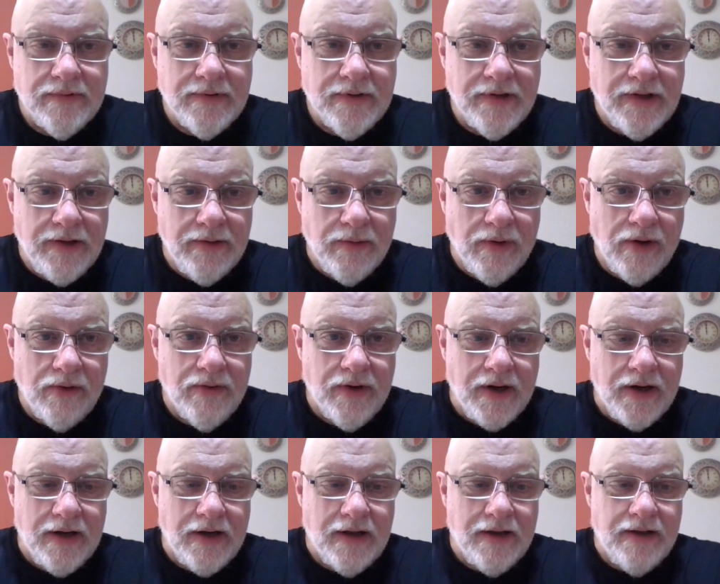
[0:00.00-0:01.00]
you own
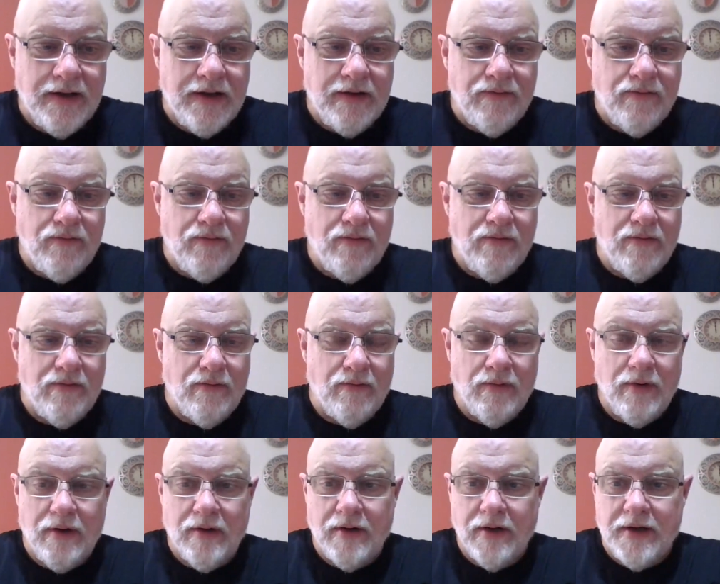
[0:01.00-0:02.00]
it, and then
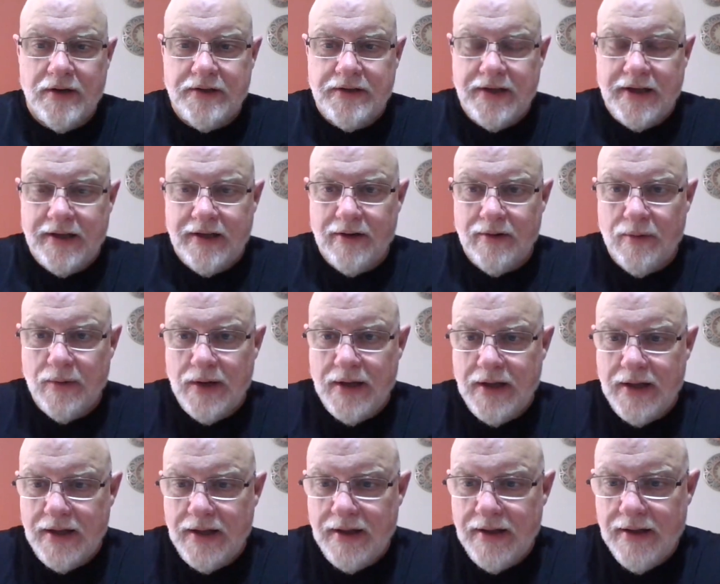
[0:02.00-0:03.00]
we're going to take it
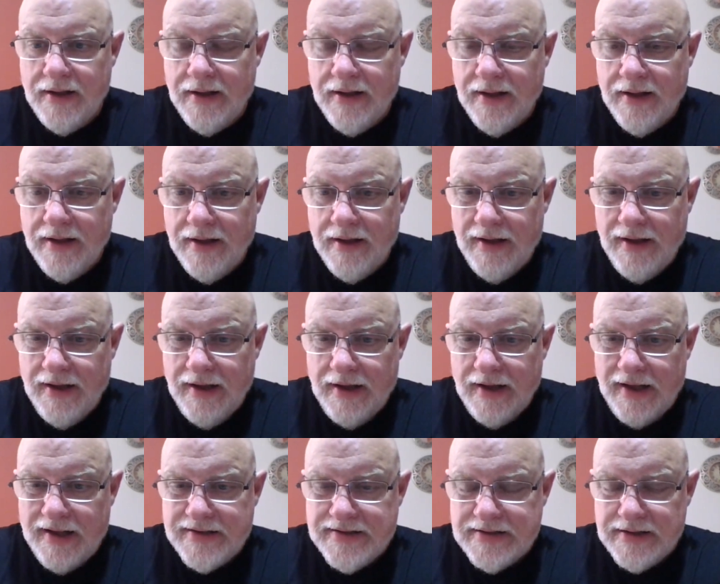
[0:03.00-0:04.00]
away
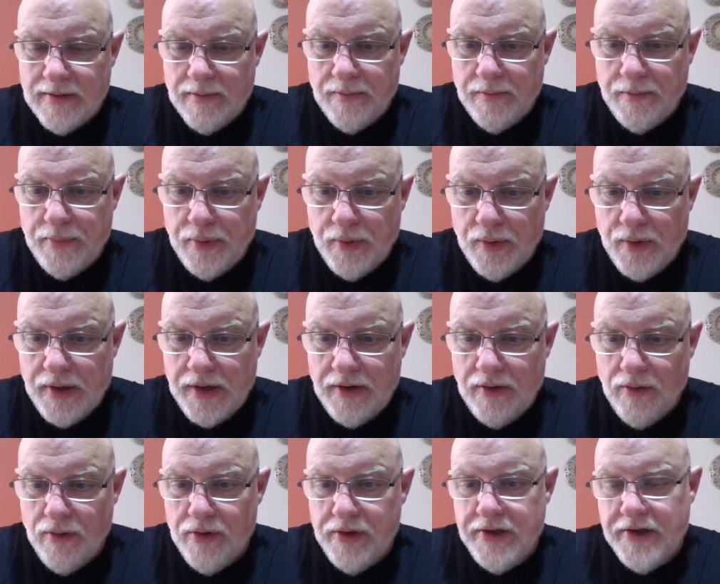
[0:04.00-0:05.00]
at some
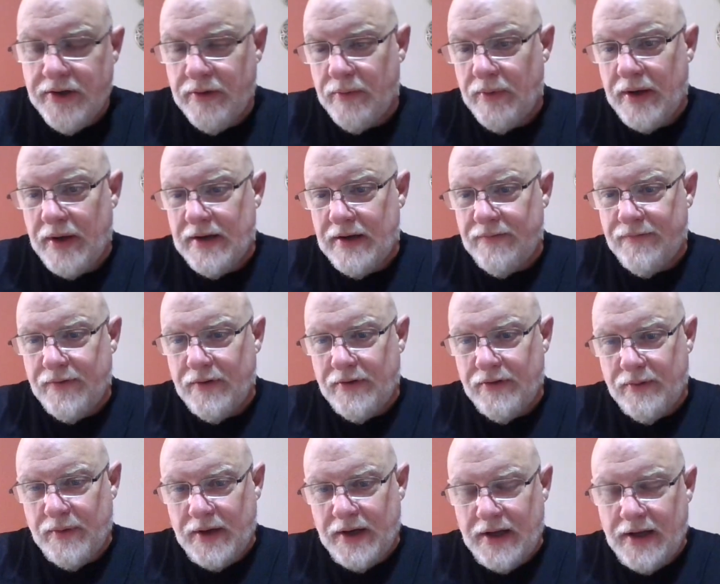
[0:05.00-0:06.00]
point. Or you can rent it for
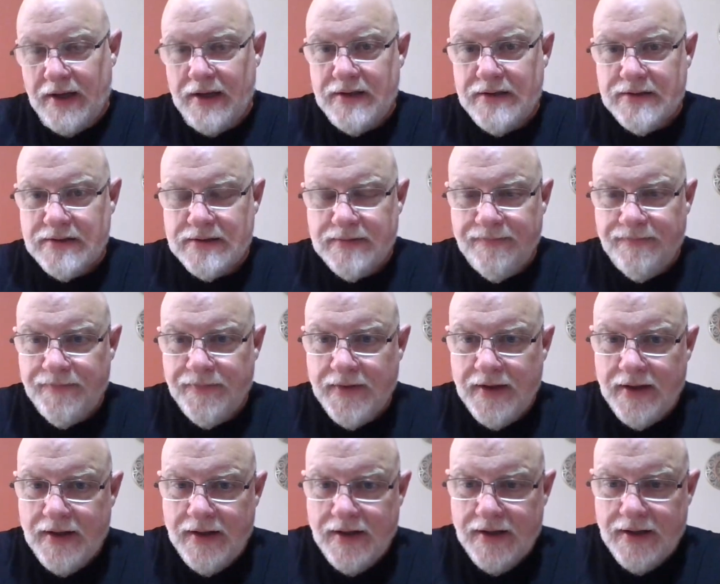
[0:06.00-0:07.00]
3 days.
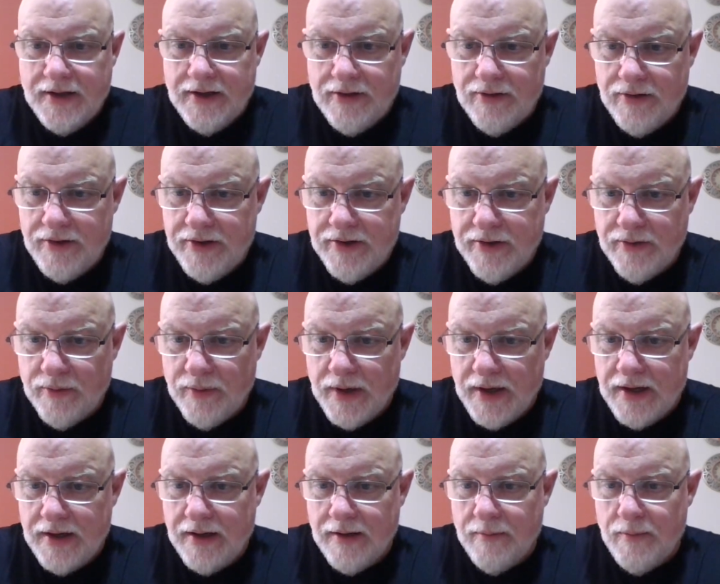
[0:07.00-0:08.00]
You know, you can
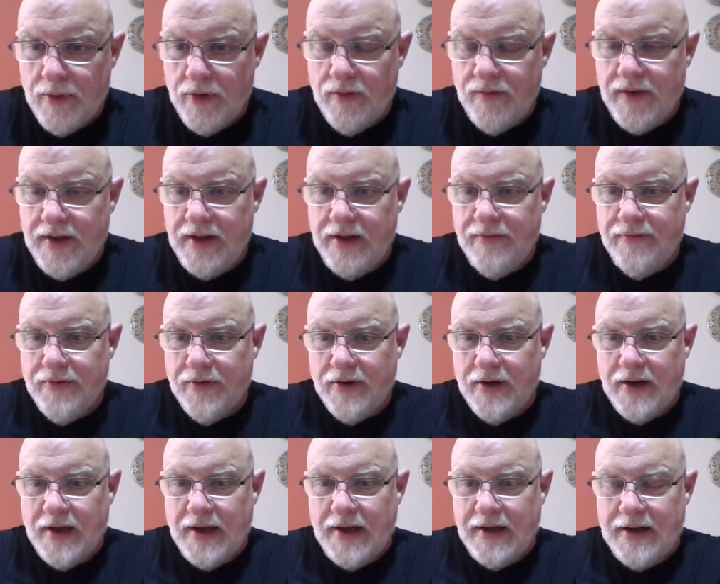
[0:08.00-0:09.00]
rent a movie for
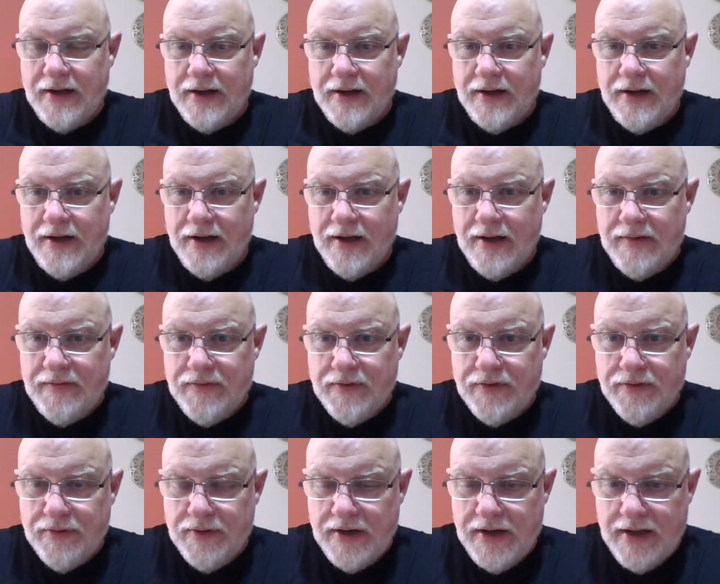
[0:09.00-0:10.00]
$9.99 for
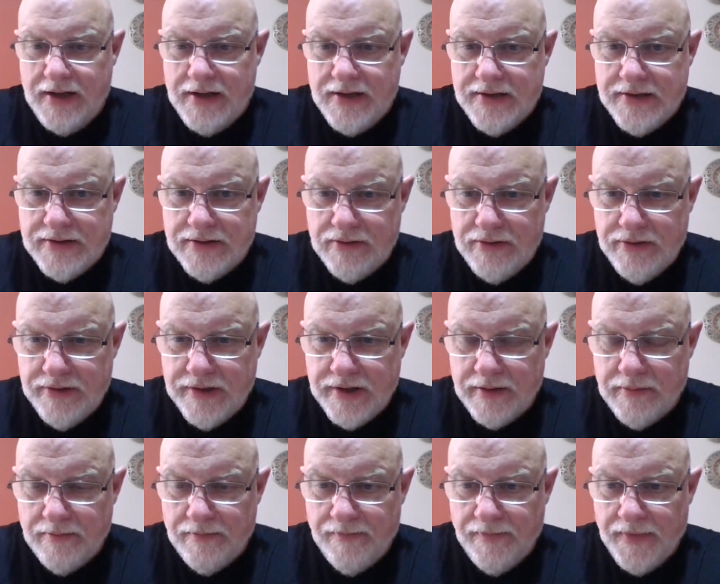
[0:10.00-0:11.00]
3 days, or you
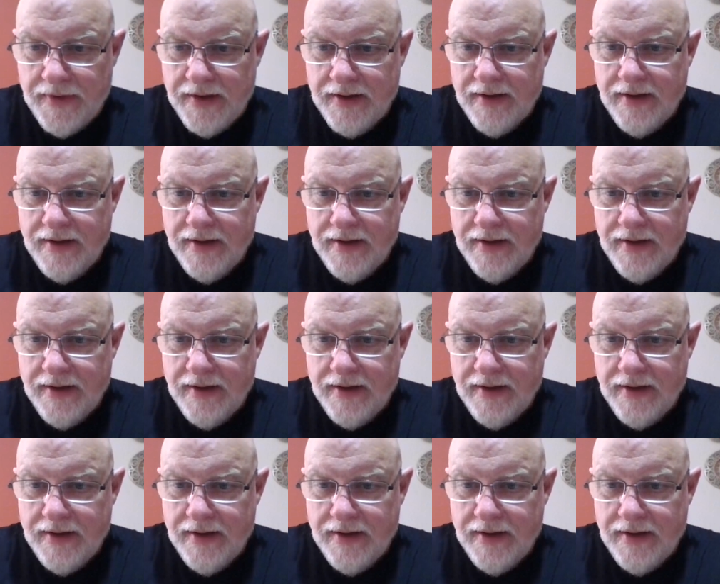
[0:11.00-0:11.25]
can